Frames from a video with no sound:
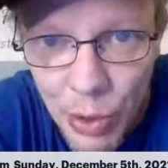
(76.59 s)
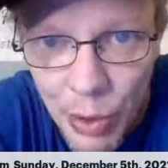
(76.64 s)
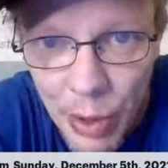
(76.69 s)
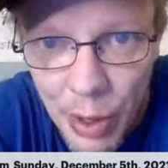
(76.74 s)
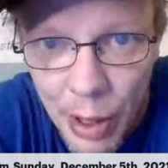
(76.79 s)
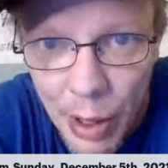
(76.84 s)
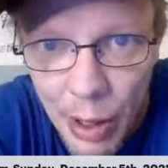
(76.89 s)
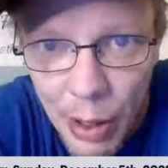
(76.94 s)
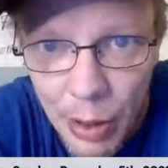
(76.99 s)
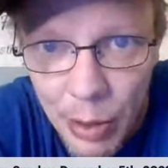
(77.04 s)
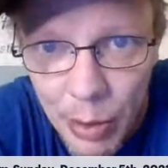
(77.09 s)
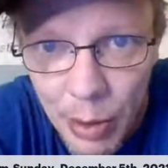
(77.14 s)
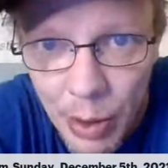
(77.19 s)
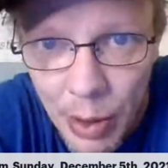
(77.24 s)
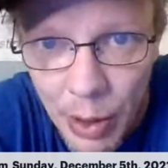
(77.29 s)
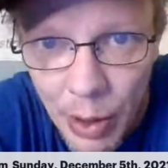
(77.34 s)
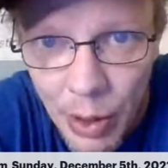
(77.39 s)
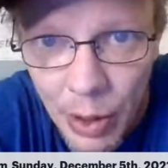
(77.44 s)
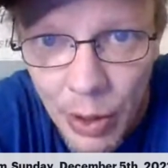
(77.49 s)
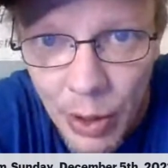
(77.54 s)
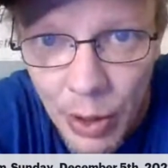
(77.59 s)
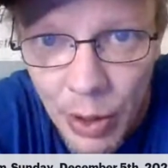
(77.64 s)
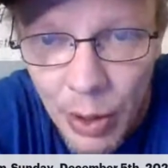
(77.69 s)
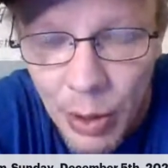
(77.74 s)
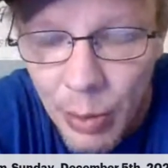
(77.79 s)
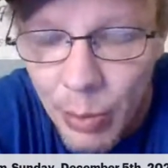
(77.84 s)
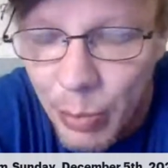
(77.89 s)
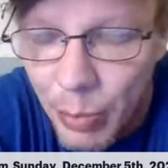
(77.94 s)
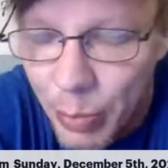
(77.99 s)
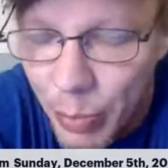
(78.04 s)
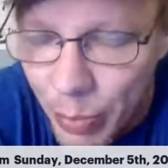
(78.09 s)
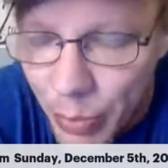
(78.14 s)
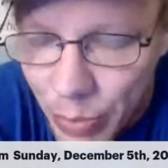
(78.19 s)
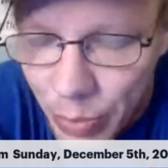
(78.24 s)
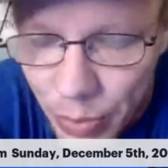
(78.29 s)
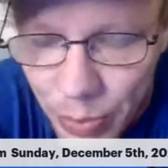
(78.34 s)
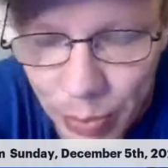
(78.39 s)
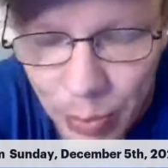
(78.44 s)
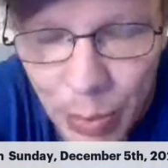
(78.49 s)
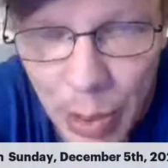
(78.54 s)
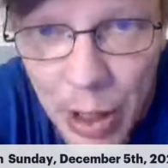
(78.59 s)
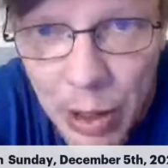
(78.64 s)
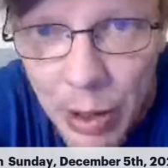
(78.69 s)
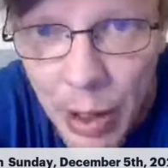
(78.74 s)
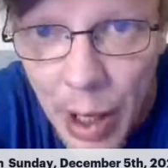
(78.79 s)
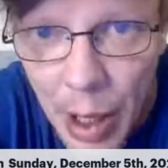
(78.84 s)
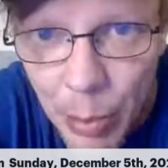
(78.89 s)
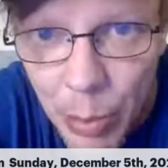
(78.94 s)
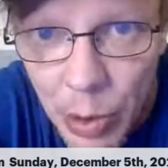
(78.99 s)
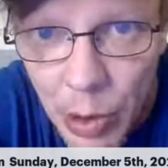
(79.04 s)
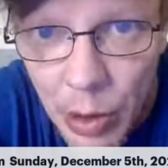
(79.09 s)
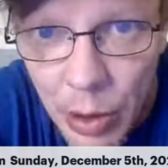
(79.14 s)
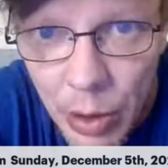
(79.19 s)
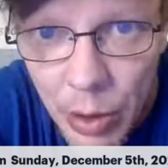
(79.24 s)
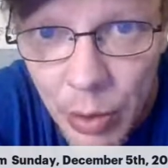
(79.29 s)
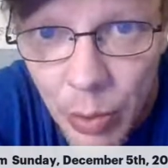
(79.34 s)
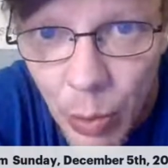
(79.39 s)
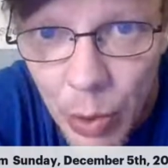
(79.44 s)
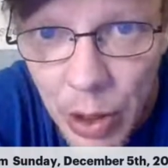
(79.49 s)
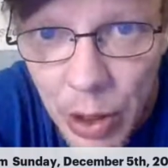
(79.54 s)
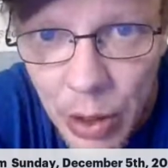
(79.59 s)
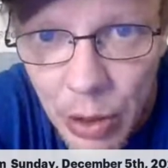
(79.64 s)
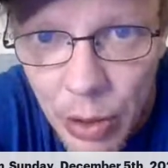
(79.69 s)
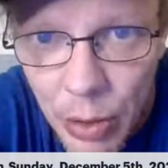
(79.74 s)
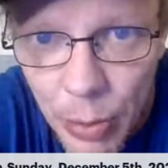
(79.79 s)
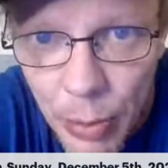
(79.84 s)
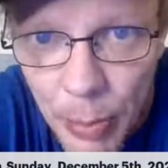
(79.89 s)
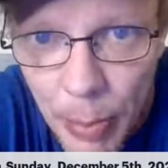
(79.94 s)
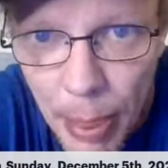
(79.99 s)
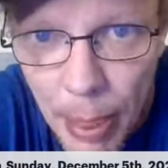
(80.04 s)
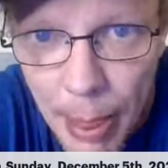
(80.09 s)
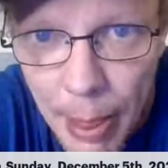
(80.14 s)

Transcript: are there. Make it happen. We need you.